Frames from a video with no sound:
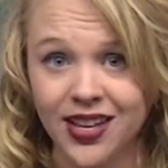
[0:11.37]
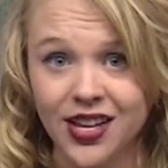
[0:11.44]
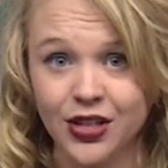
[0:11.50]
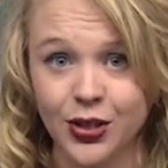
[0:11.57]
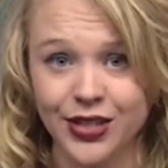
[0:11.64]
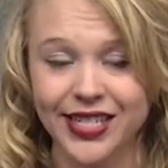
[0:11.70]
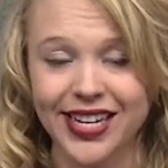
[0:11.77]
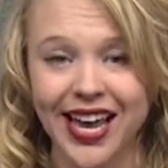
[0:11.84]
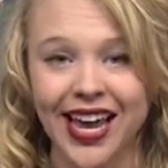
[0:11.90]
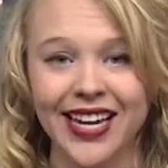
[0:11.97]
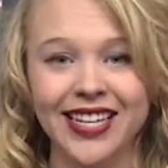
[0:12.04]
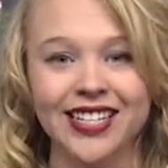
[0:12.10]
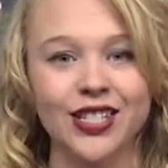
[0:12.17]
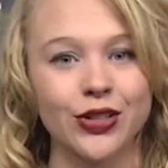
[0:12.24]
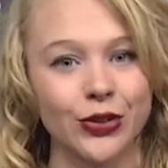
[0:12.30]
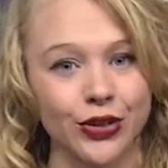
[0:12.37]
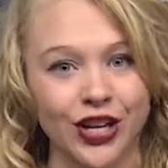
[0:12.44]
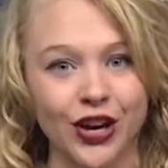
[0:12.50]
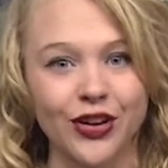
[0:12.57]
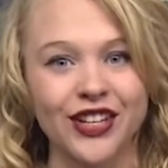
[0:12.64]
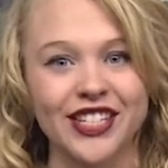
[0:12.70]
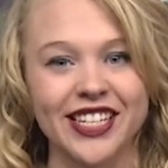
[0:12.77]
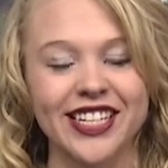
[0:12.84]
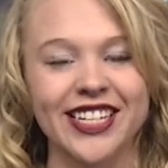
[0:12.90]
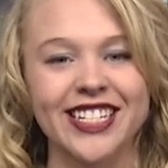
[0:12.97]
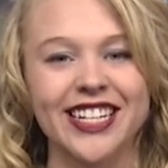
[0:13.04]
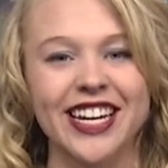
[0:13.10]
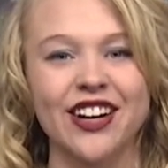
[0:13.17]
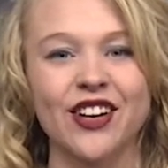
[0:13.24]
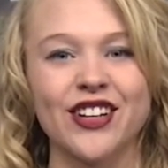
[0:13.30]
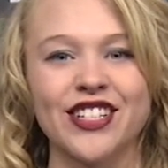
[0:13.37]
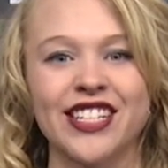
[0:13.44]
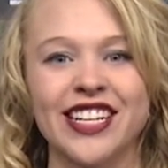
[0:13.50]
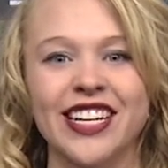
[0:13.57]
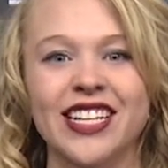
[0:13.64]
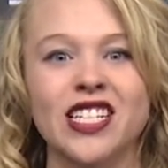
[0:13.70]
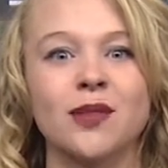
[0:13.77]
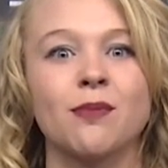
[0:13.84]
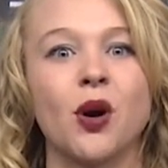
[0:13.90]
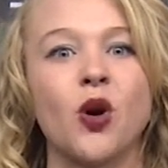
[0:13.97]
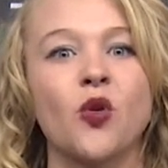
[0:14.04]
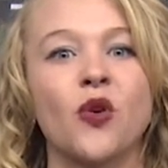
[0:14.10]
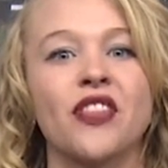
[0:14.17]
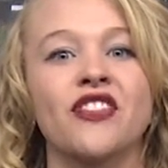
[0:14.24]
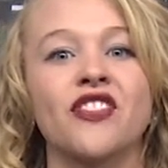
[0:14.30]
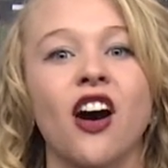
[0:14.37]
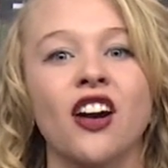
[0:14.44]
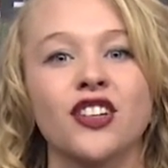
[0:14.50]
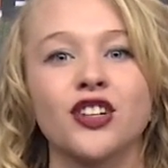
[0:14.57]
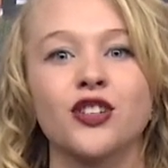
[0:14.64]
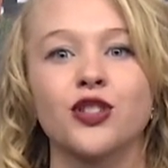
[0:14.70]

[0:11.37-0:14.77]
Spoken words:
So today in studio, Yesenia De Garcia spoke with Dr.